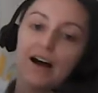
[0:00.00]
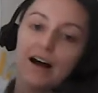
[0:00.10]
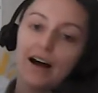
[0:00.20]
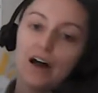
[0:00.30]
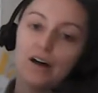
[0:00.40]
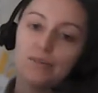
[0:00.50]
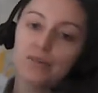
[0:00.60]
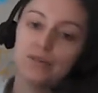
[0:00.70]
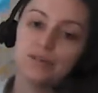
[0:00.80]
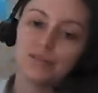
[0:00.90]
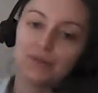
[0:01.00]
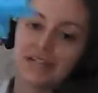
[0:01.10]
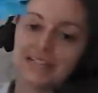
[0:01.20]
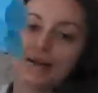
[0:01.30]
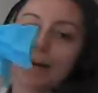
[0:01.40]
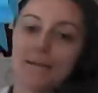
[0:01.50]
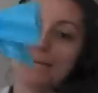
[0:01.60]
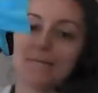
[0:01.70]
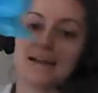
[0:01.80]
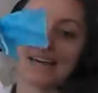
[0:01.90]
I hope you enjoyed
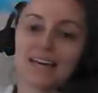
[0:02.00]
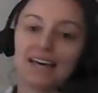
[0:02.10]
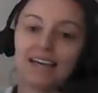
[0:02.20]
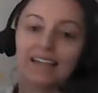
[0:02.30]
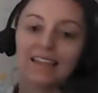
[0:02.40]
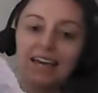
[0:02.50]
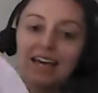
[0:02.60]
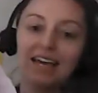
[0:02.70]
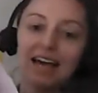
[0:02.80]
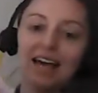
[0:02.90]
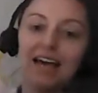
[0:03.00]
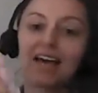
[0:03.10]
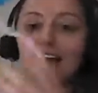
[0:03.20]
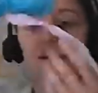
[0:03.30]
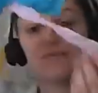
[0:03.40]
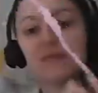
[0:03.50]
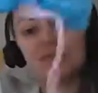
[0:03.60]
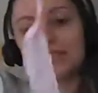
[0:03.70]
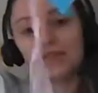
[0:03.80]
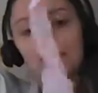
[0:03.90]
making the
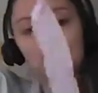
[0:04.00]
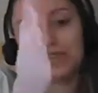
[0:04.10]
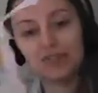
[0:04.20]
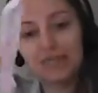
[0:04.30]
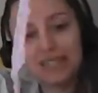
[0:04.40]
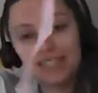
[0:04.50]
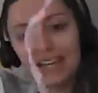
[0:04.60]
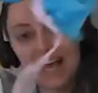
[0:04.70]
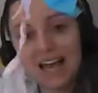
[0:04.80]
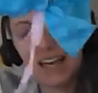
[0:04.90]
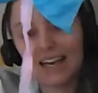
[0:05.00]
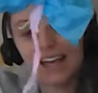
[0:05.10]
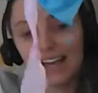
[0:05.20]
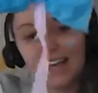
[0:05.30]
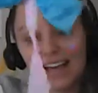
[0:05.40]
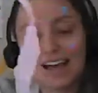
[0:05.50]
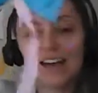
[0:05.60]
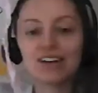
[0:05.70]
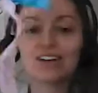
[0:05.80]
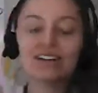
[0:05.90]
musical instrument today.
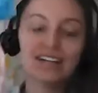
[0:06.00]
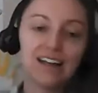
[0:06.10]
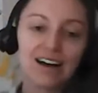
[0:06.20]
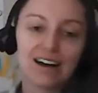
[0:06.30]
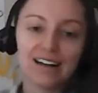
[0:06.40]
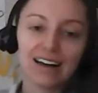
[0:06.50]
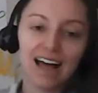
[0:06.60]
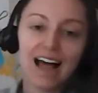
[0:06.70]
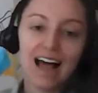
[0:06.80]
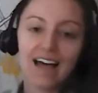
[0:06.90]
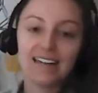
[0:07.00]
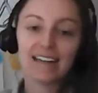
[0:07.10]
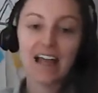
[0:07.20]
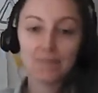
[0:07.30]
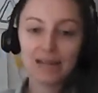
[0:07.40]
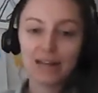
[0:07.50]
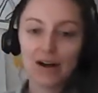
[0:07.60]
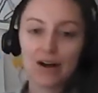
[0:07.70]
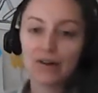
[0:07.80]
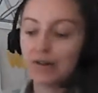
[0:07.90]
Good luck and let me
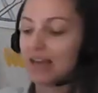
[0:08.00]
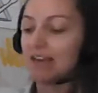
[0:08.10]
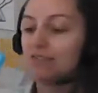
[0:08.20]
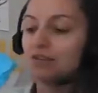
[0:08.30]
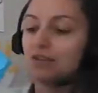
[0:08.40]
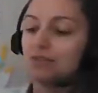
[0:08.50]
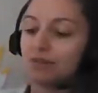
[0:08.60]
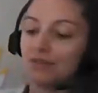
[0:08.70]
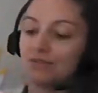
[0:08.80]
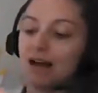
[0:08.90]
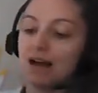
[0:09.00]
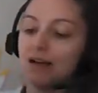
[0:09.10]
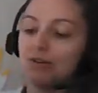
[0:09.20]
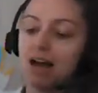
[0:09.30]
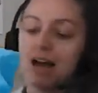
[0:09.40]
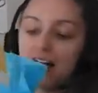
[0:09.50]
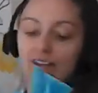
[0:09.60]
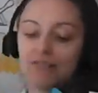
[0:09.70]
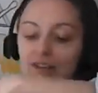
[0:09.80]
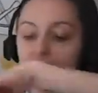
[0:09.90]
know if you as well
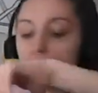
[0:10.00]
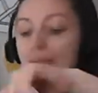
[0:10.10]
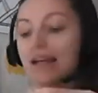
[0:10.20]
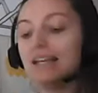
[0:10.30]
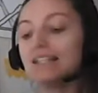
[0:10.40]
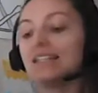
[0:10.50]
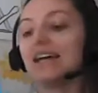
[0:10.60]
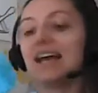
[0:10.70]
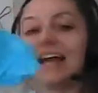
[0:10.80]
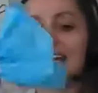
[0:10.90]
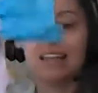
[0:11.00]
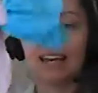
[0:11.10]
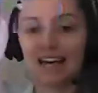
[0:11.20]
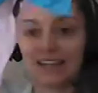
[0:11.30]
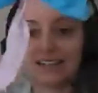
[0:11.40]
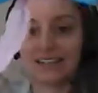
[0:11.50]
have made anything.